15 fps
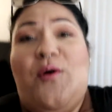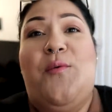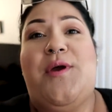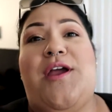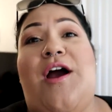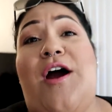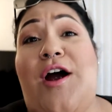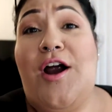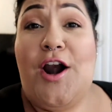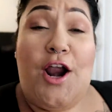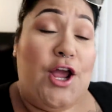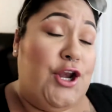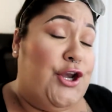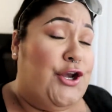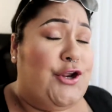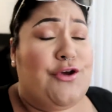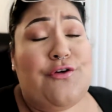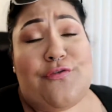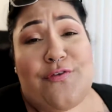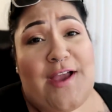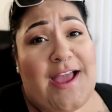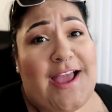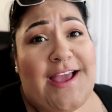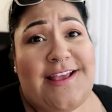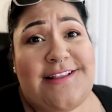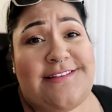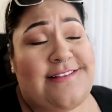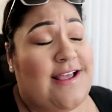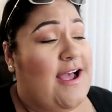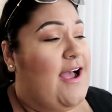We are new
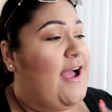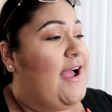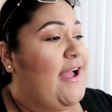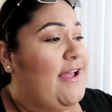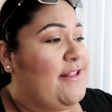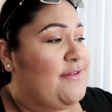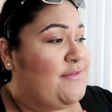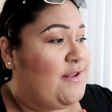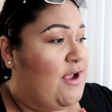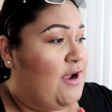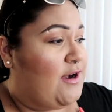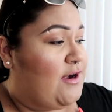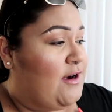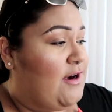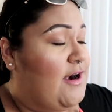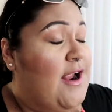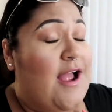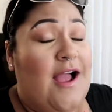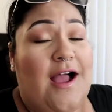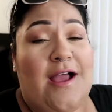fans. I love soccer.